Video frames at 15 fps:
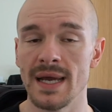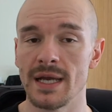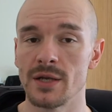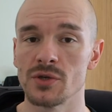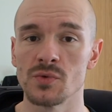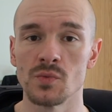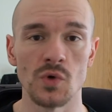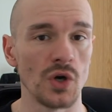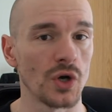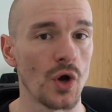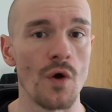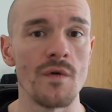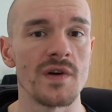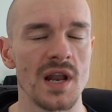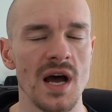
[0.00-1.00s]
It doesn't work
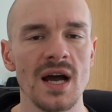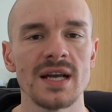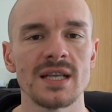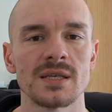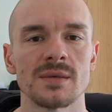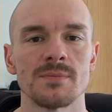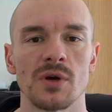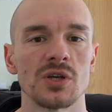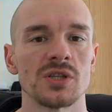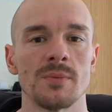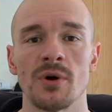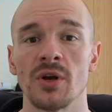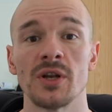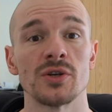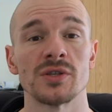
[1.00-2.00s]
overnight because the
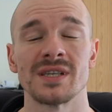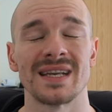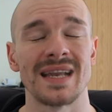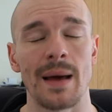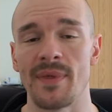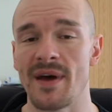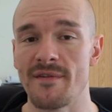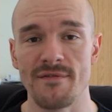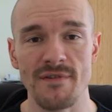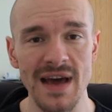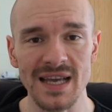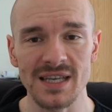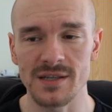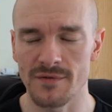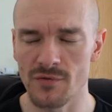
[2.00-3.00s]
body doesn't adapt that
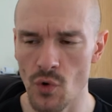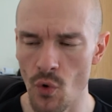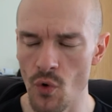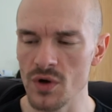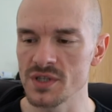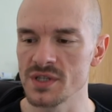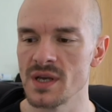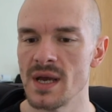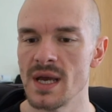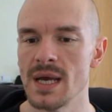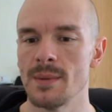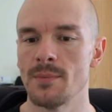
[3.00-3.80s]
fast, of course.